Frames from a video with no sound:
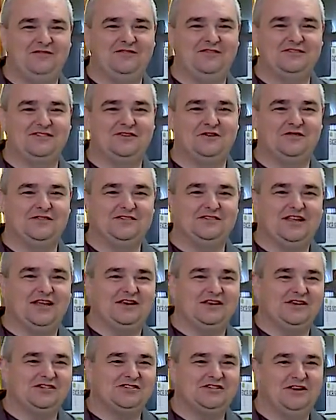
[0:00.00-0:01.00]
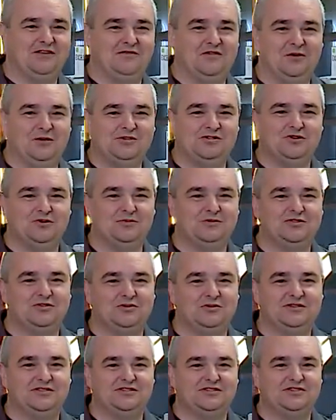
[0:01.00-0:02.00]
service technician at Village Home
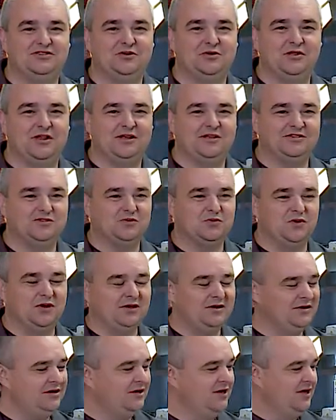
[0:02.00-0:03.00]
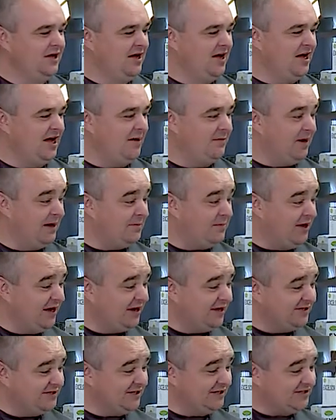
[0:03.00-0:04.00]
Store since 2001. My pick
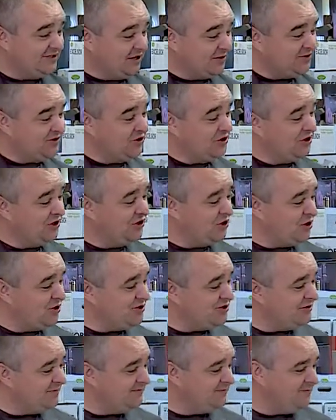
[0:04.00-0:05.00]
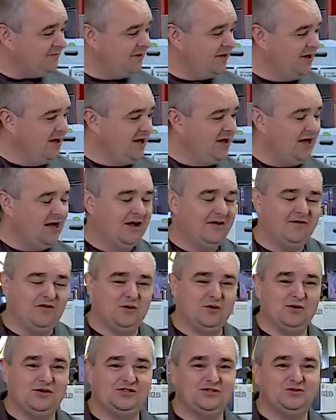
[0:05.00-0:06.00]
is Excelsior detergent. A few
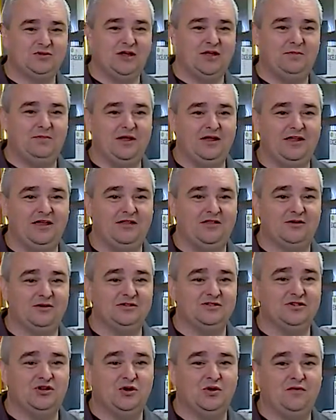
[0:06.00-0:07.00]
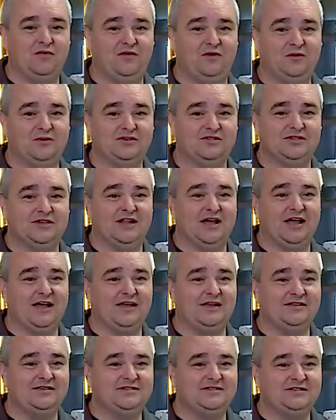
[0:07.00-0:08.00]
reasons why I pick it: there's no fillers and
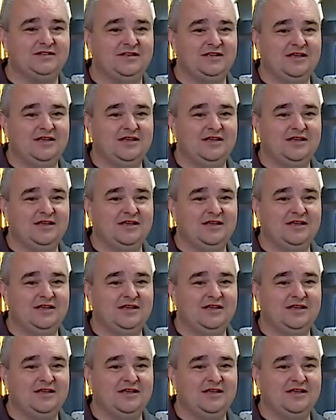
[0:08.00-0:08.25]
dyes.